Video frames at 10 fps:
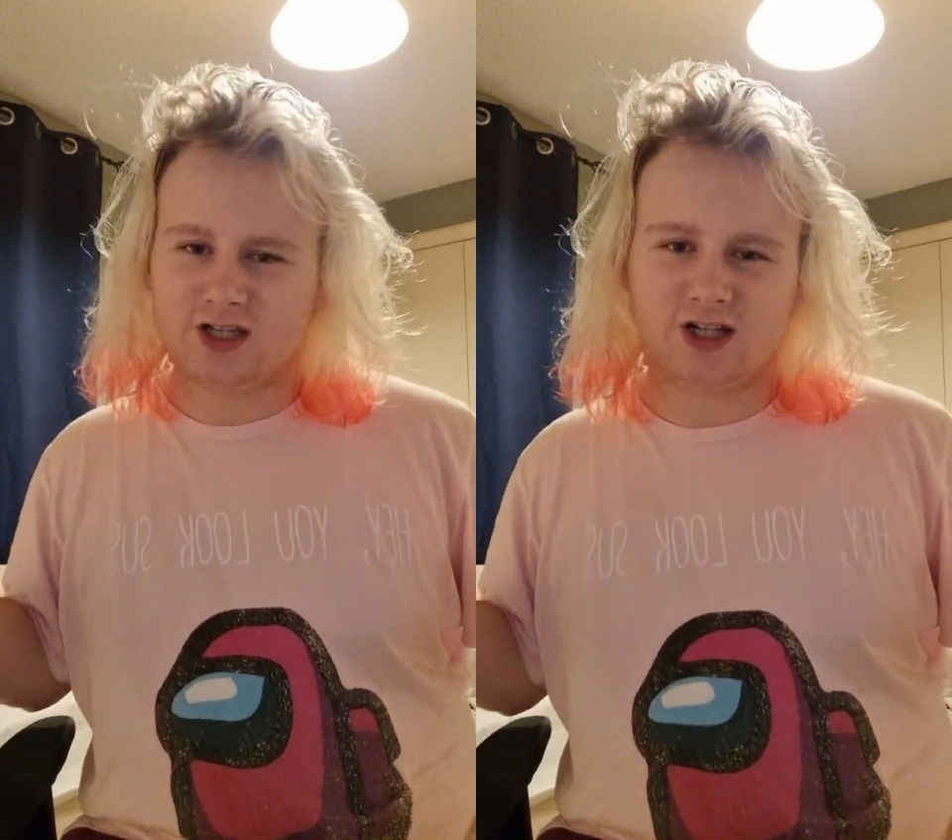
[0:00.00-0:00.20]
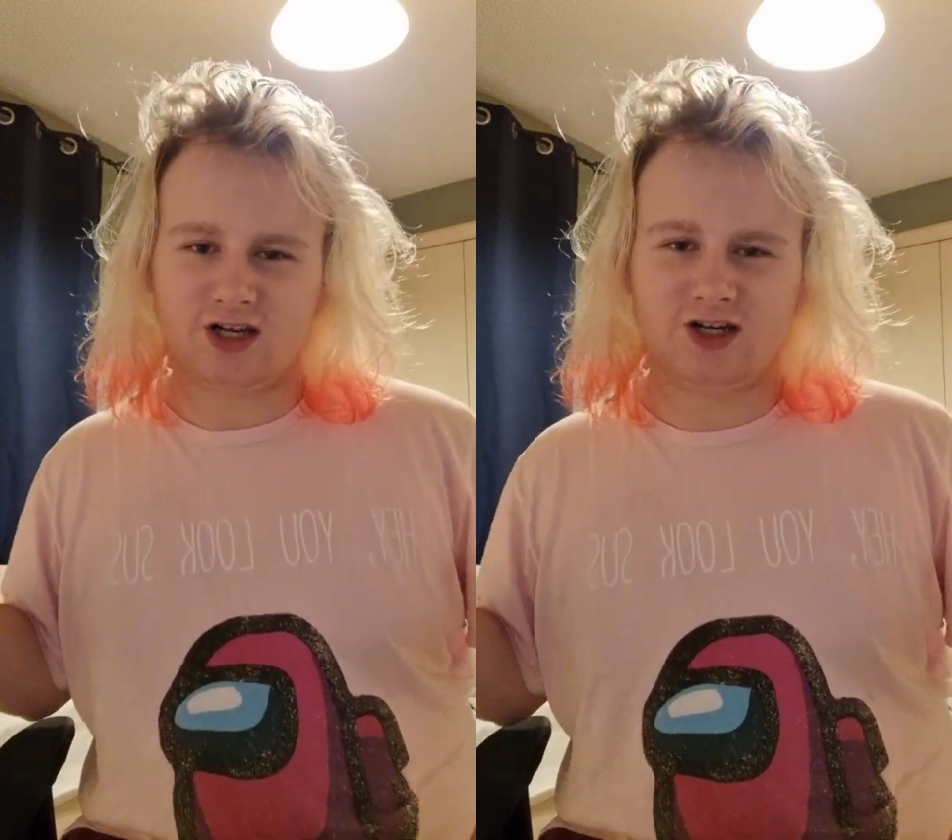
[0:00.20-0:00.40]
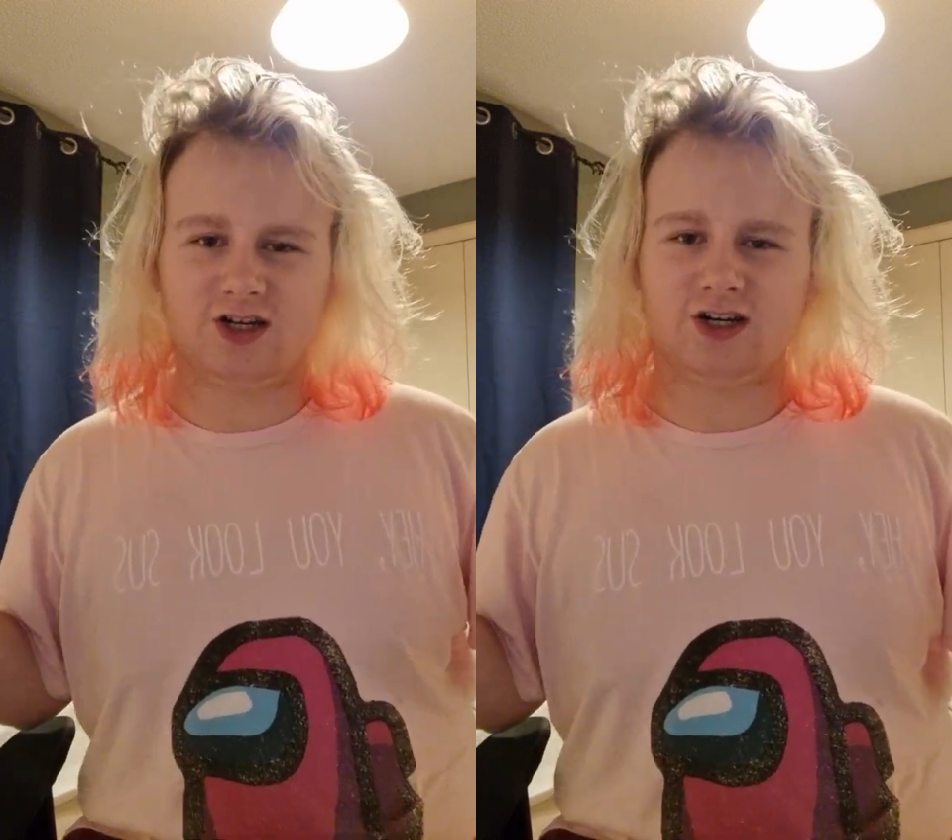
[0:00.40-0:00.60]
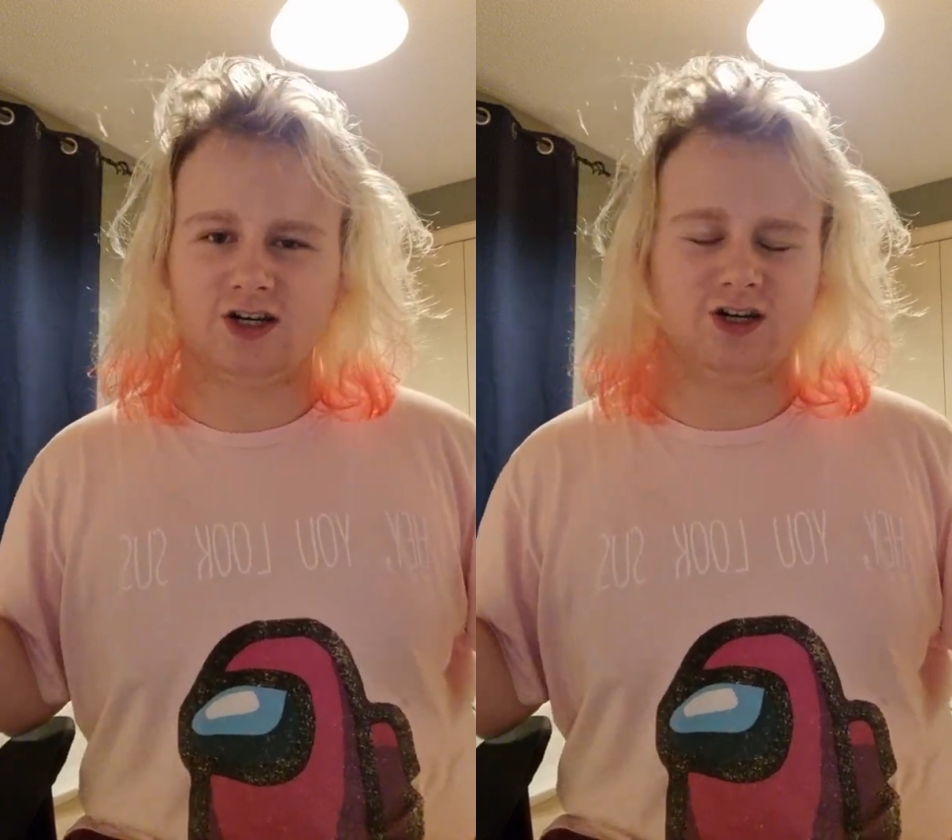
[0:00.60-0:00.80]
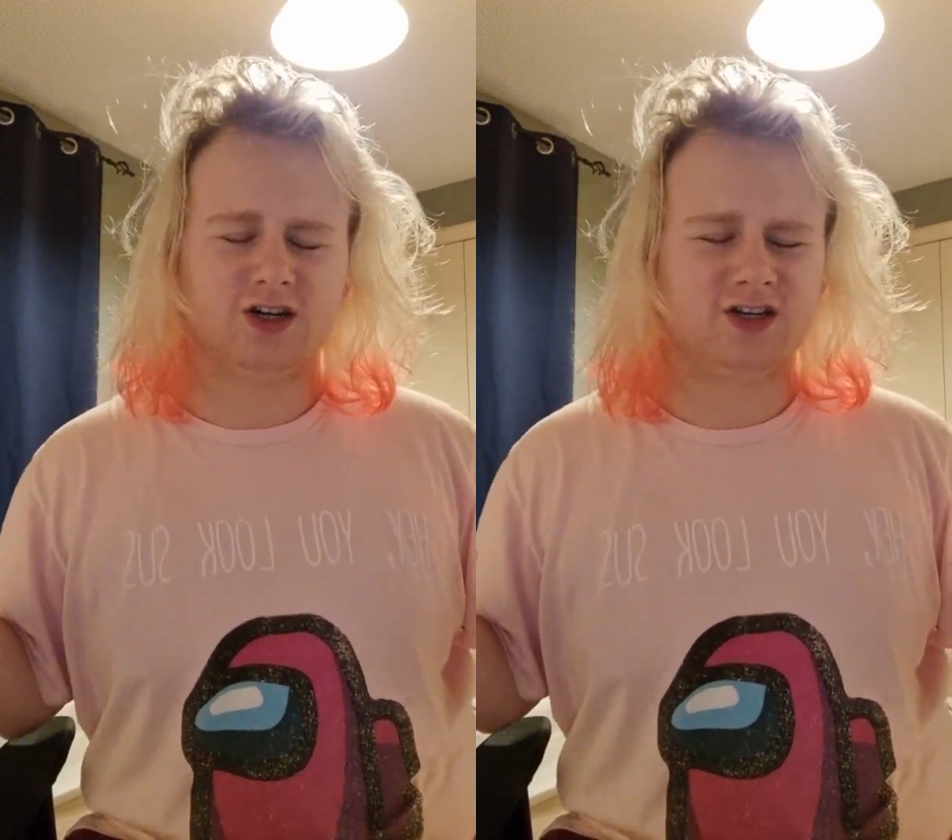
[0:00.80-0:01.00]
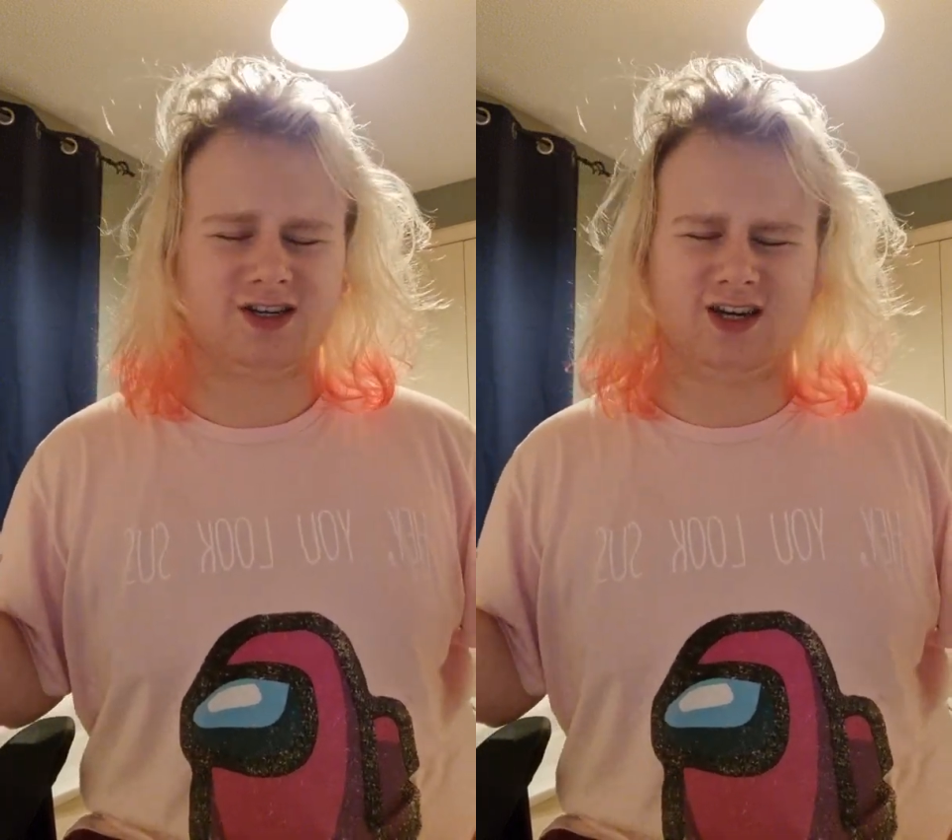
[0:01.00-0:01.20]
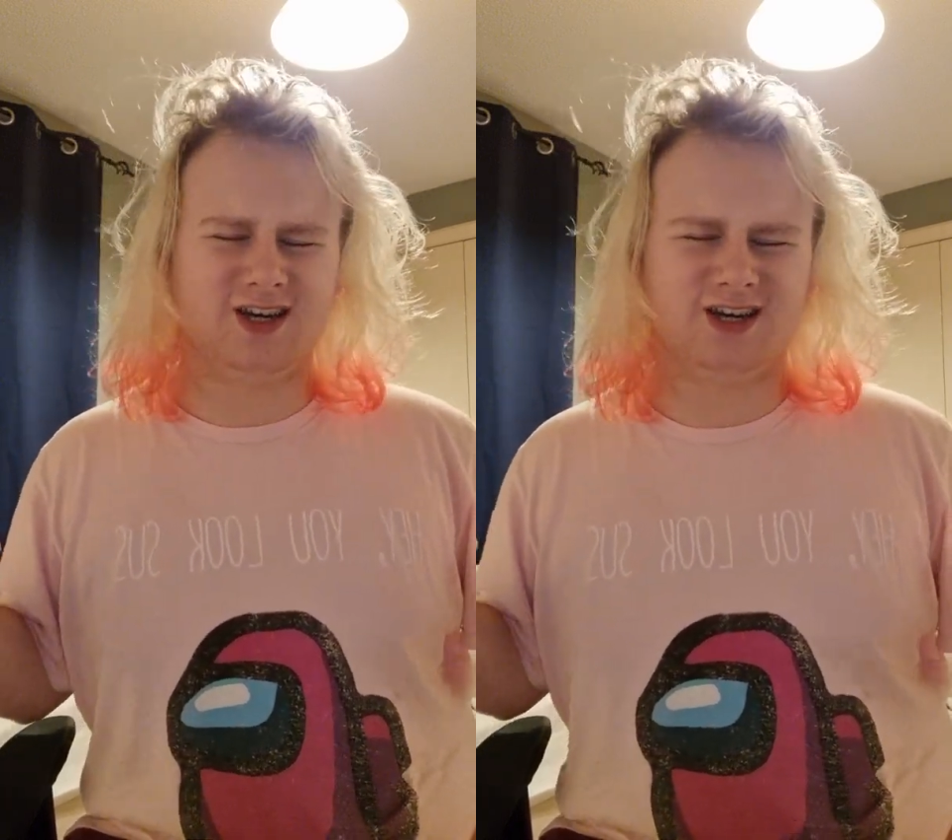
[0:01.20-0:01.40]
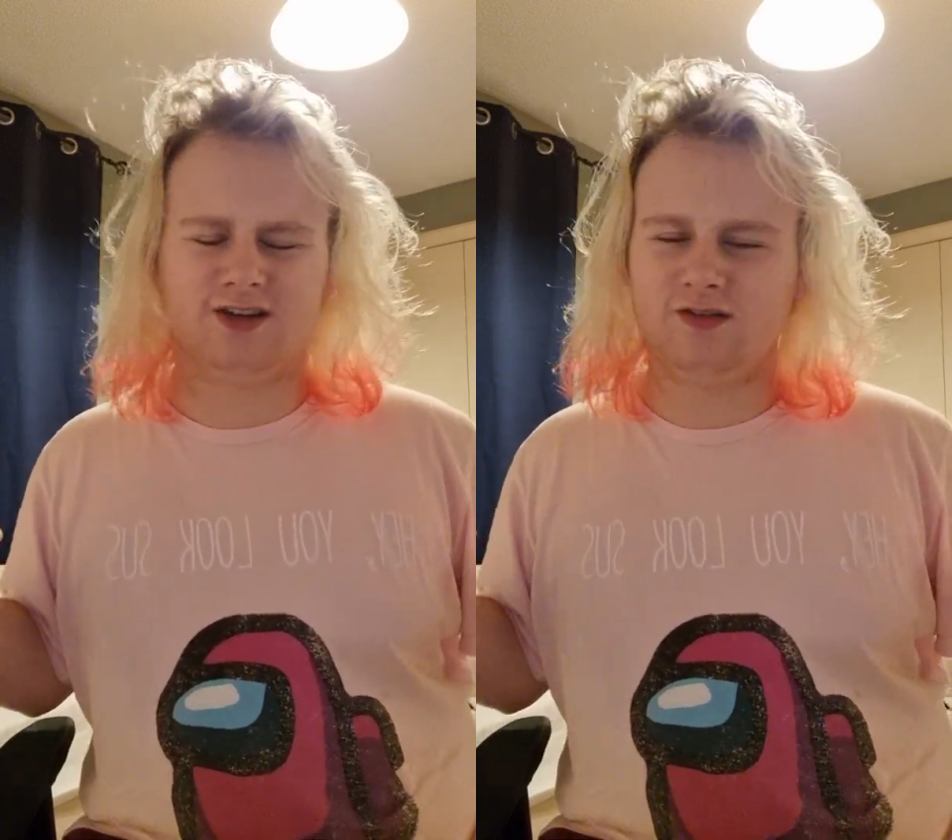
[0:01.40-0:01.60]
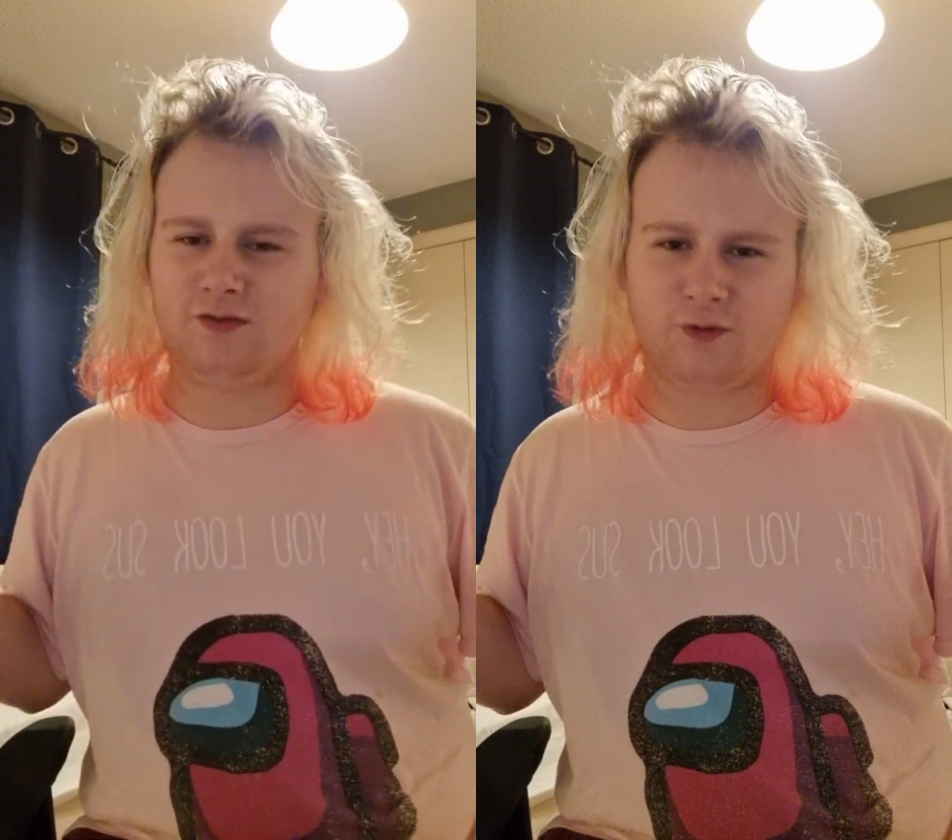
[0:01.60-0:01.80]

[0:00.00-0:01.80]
looking